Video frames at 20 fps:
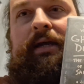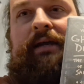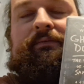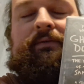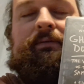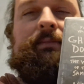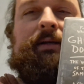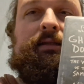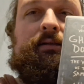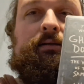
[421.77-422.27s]
Heavy
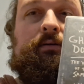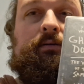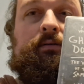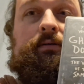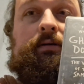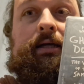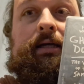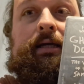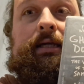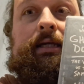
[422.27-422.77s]

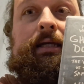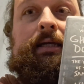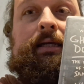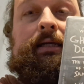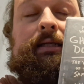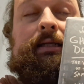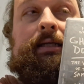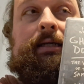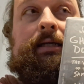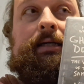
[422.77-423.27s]
Mental,
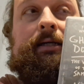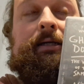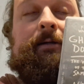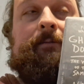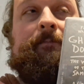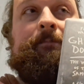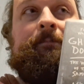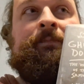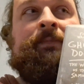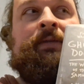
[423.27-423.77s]

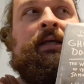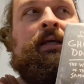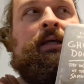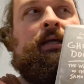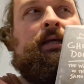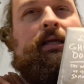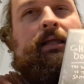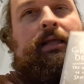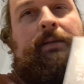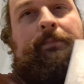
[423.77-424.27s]
and
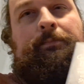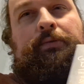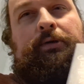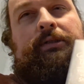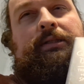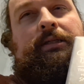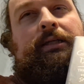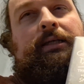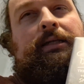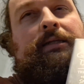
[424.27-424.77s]
he like
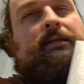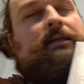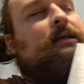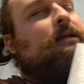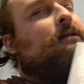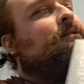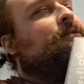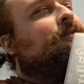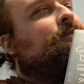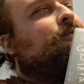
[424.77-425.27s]
puts the disc
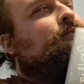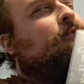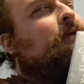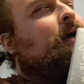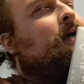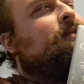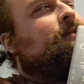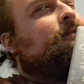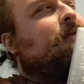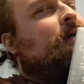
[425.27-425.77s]
in, just
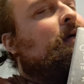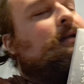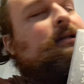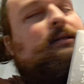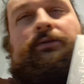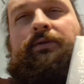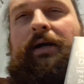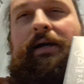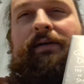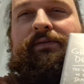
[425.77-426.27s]
rides around
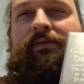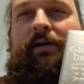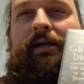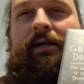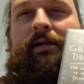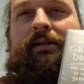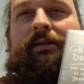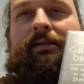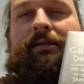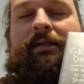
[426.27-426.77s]
and drives
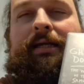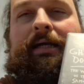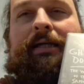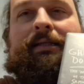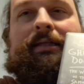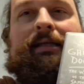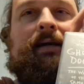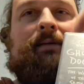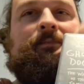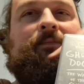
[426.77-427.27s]
around in the
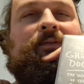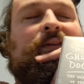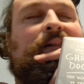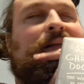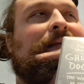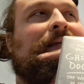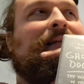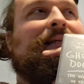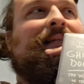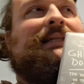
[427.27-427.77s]
nighttime for
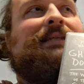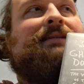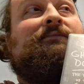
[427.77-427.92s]
like